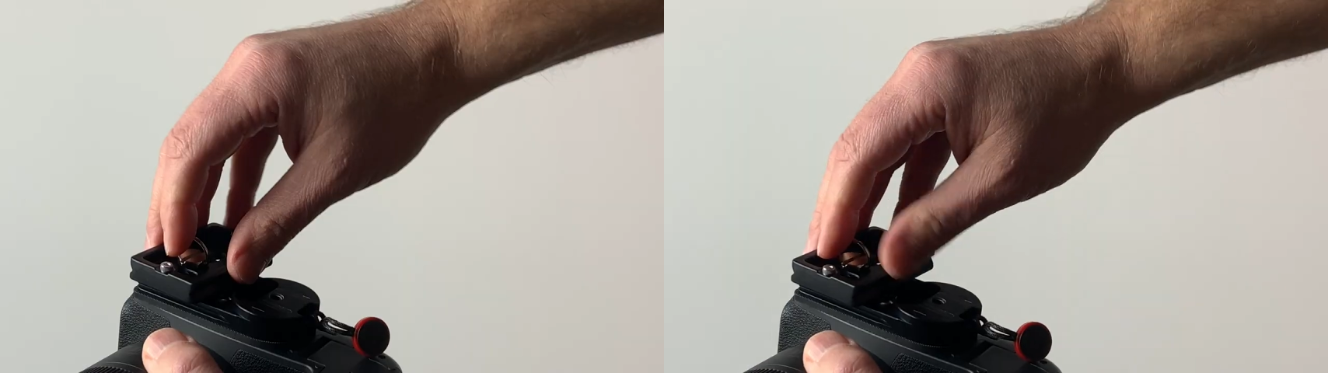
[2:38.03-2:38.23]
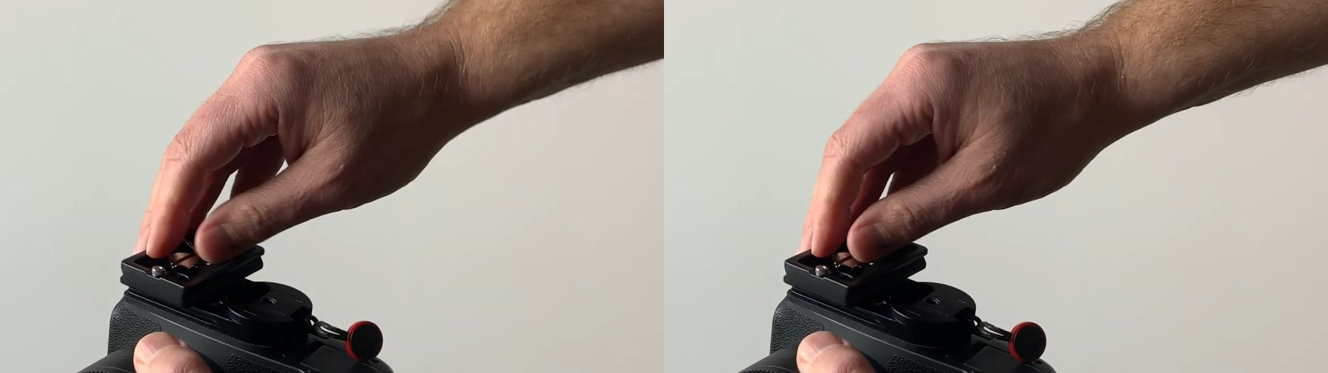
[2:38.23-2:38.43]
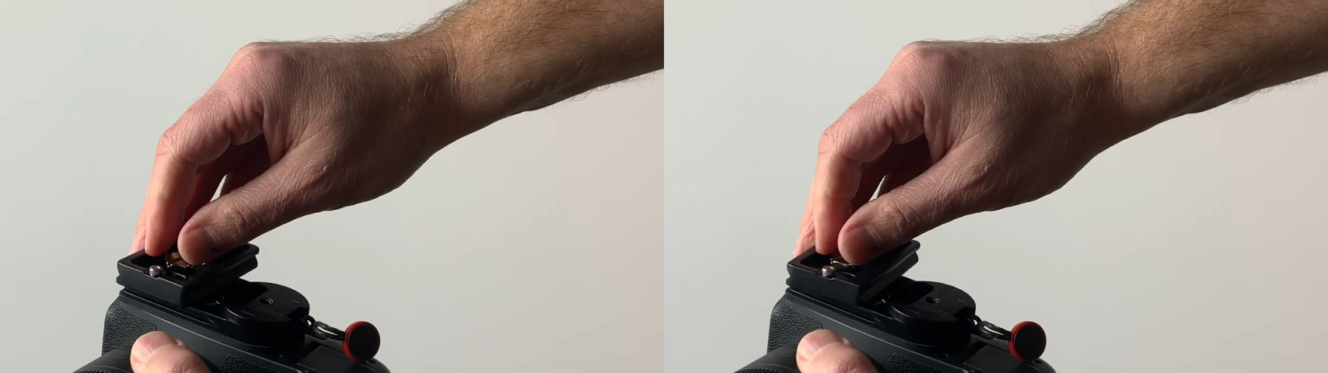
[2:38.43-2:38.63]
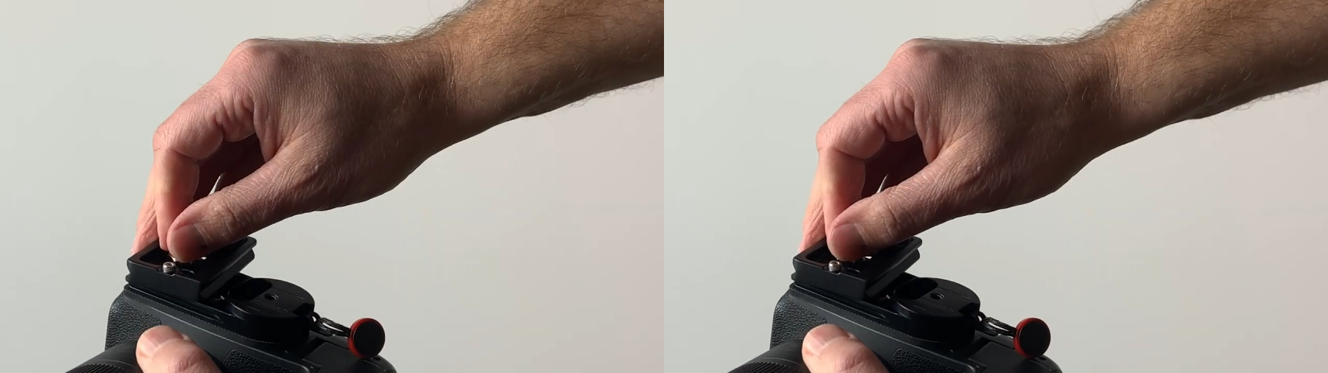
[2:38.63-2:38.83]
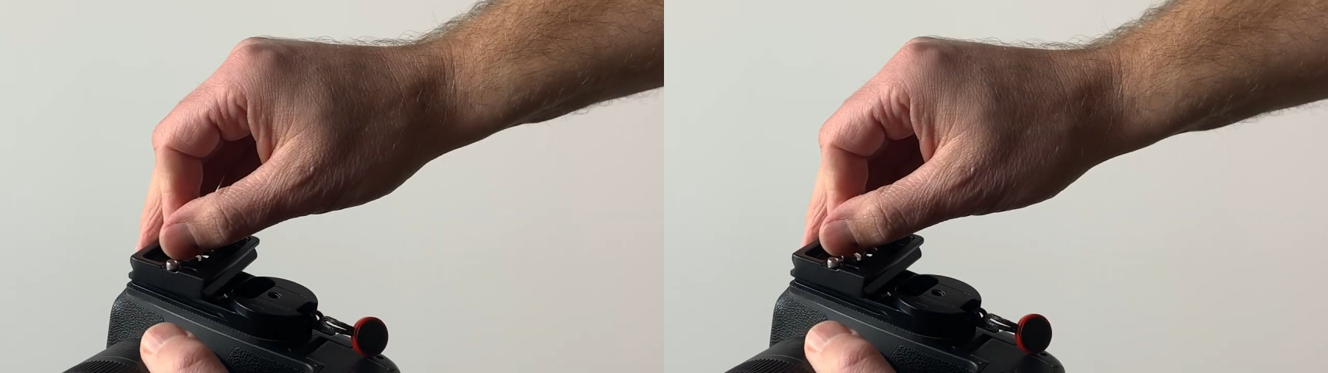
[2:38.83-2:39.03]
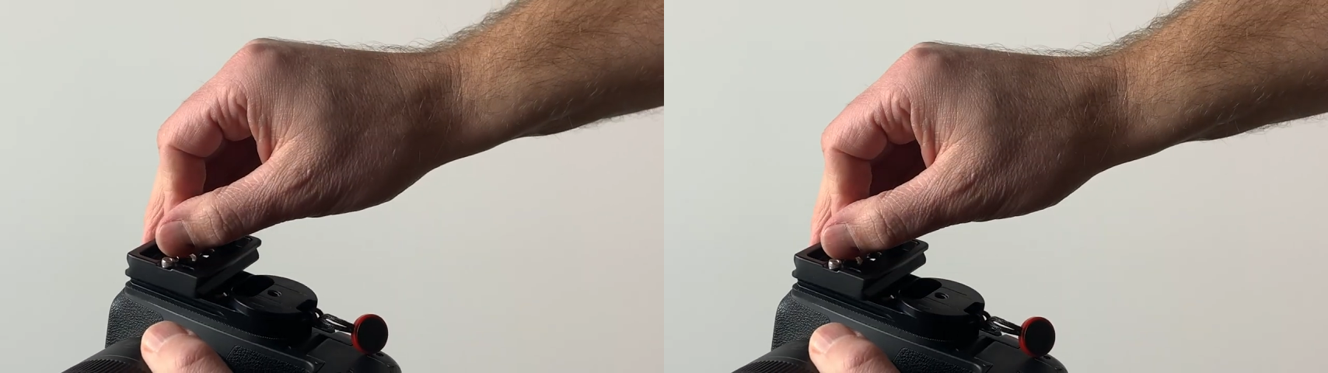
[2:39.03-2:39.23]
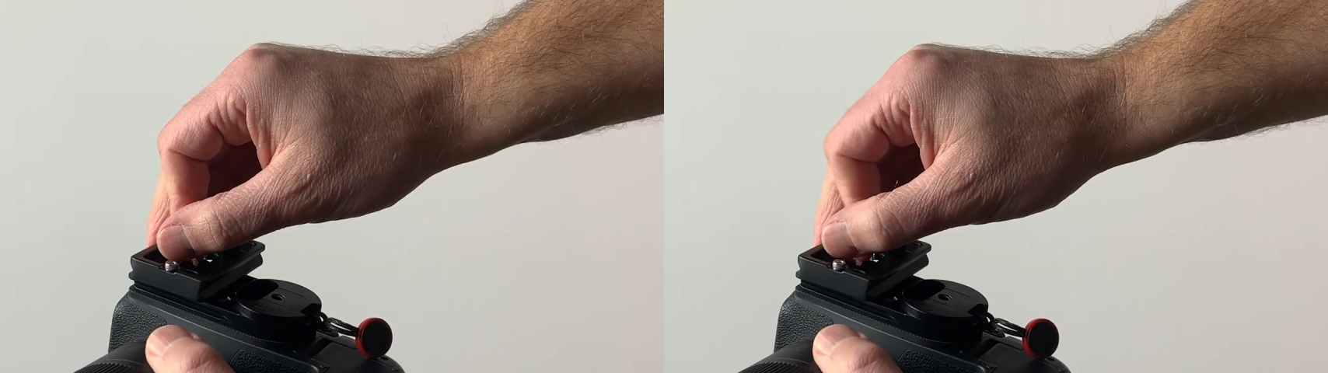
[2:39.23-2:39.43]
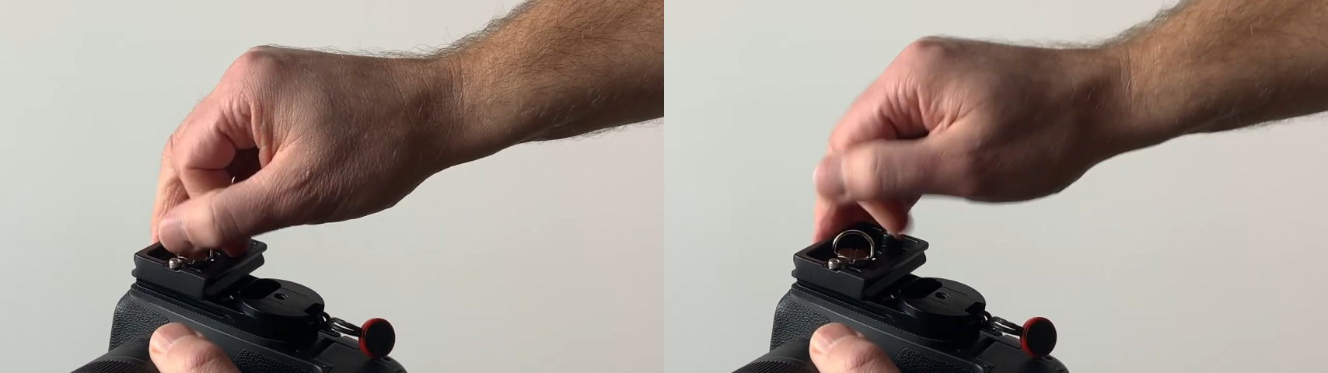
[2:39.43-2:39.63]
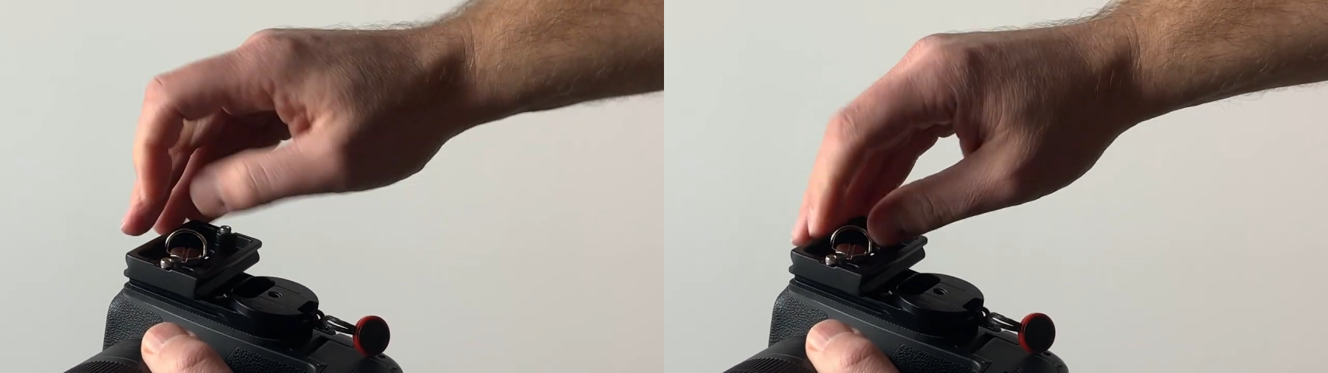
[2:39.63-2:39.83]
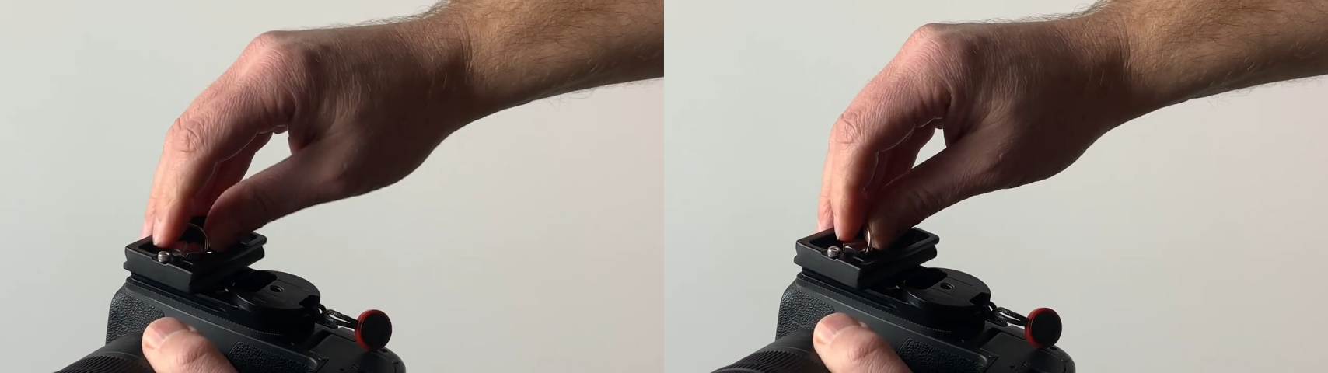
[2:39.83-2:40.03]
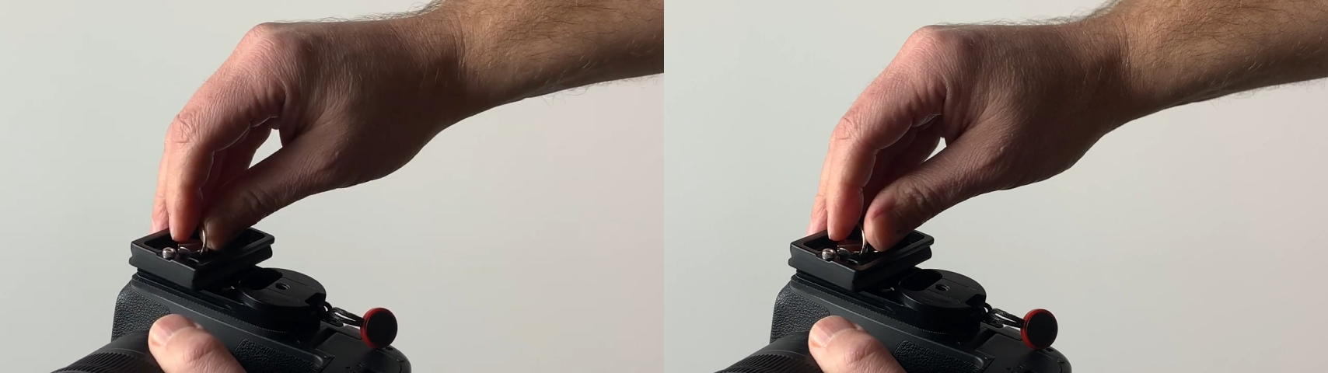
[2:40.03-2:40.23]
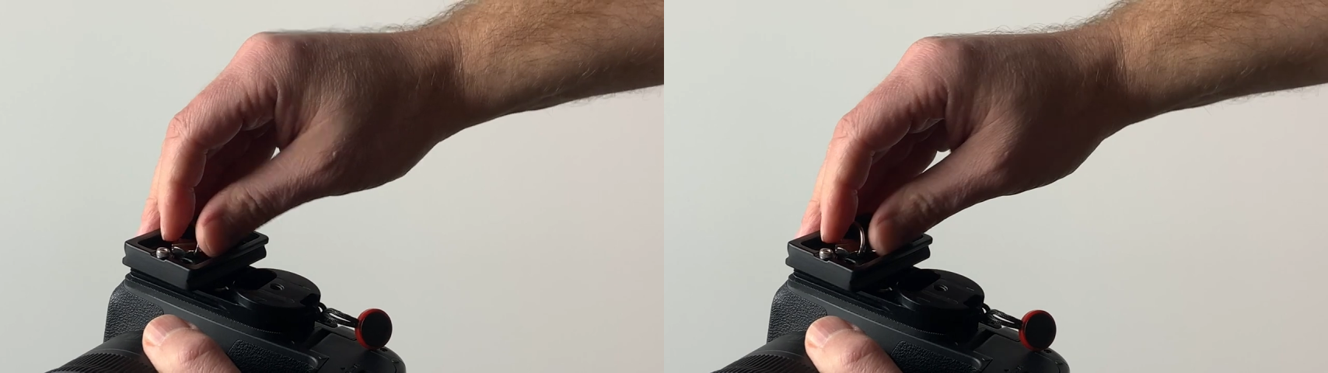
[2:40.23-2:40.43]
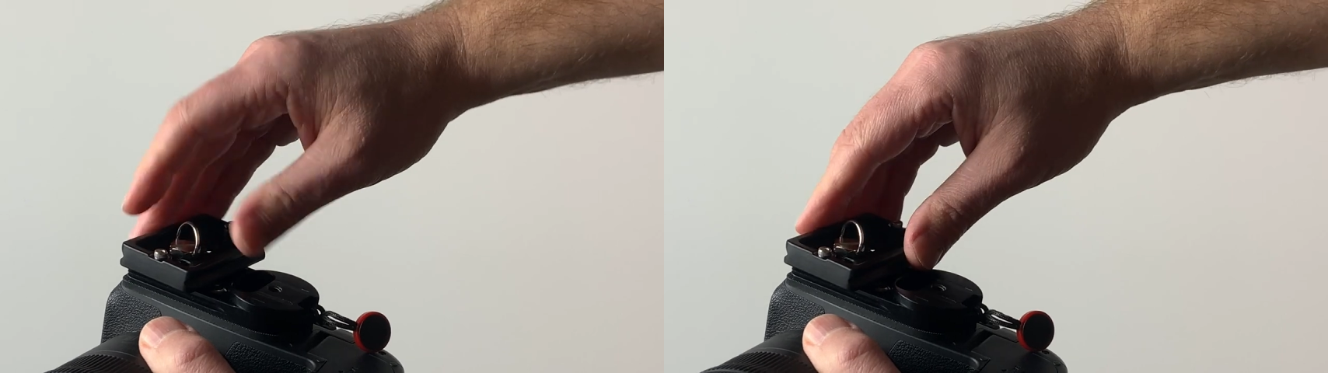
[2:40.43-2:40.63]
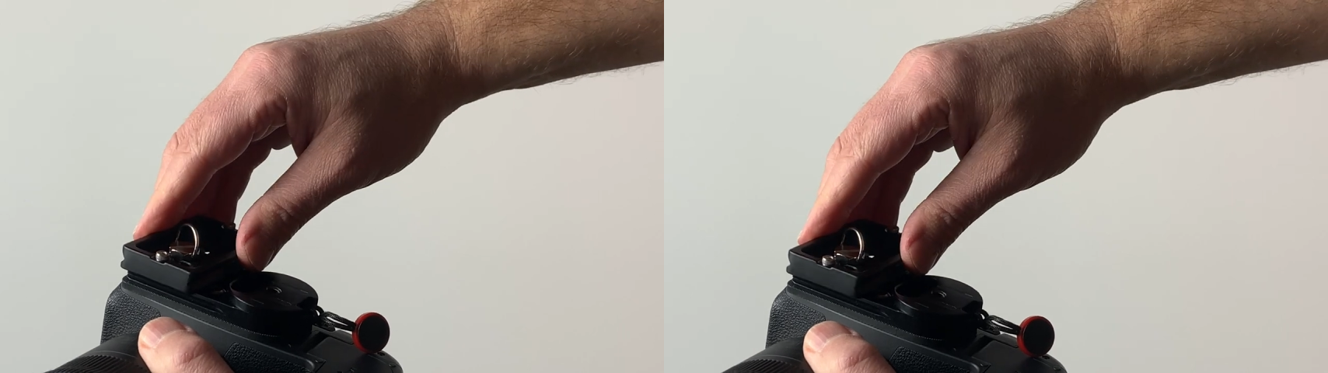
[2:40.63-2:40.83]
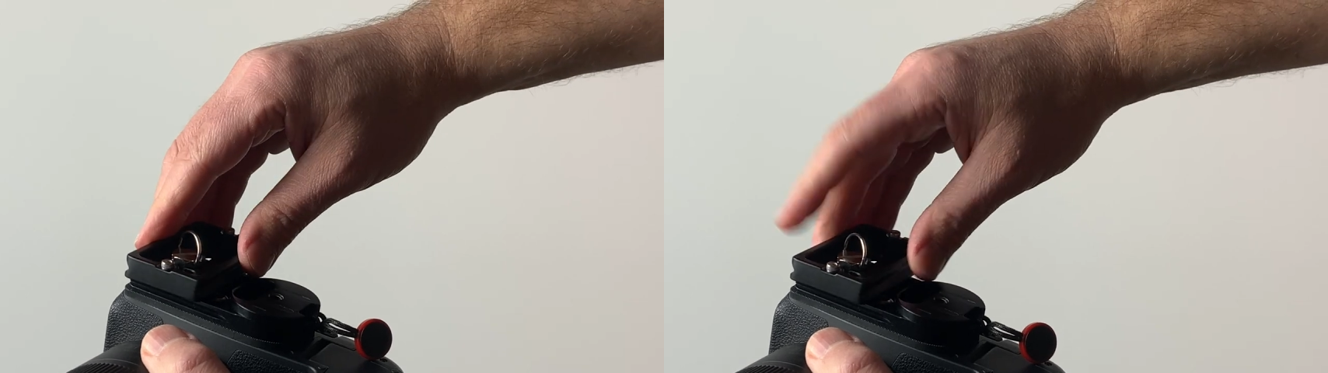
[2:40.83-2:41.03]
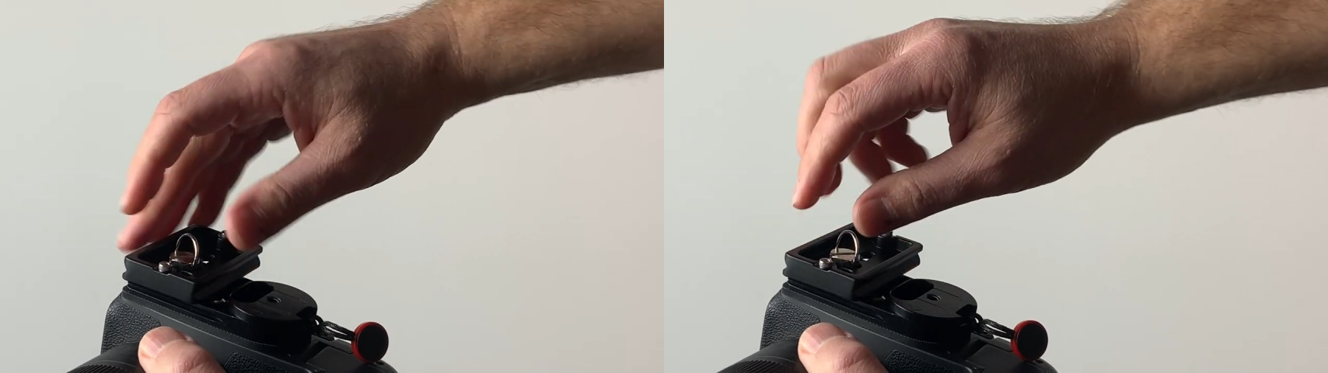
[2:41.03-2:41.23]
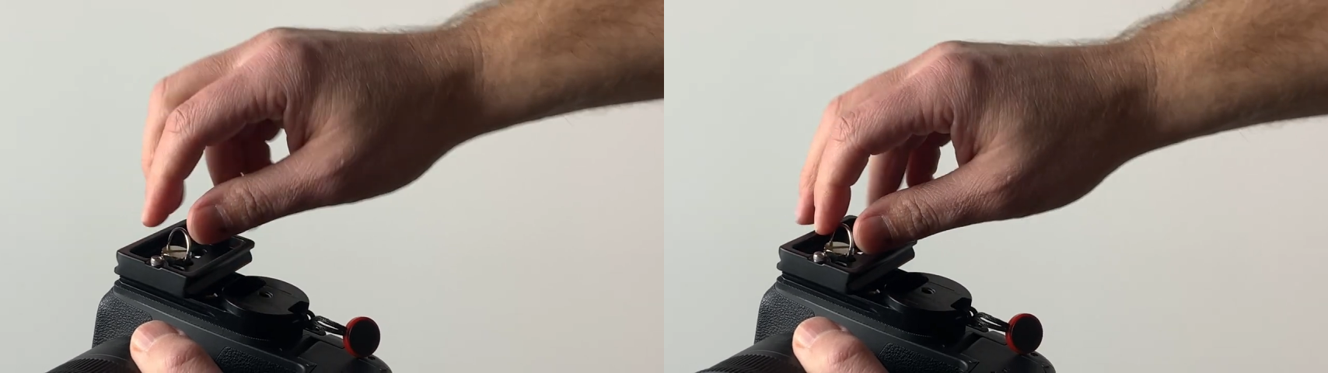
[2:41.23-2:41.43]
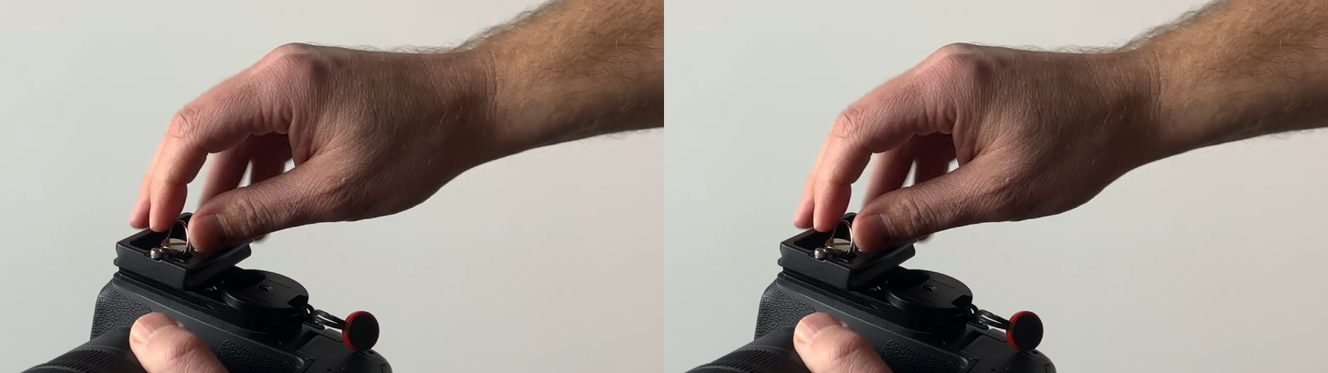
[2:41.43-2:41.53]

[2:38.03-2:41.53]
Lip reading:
(no speaker visible)